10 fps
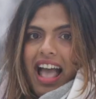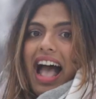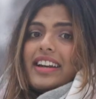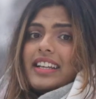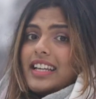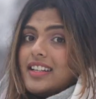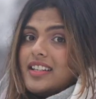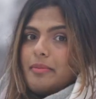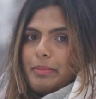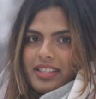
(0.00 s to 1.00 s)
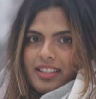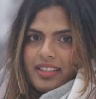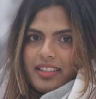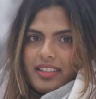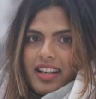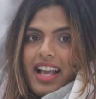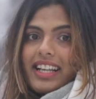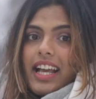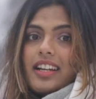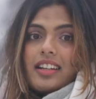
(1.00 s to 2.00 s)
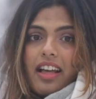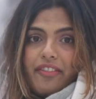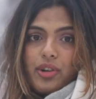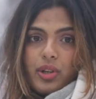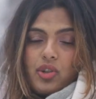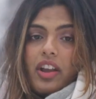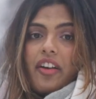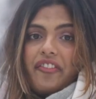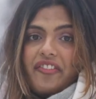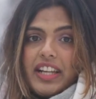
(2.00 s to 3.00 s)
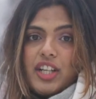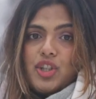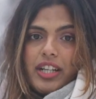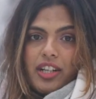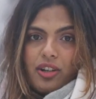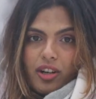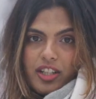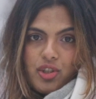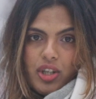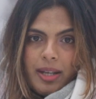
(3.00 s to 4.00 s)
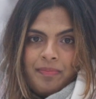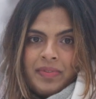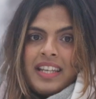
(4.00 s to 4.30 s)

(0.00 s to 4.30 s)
and Indian businesses can leverage Finnish technology,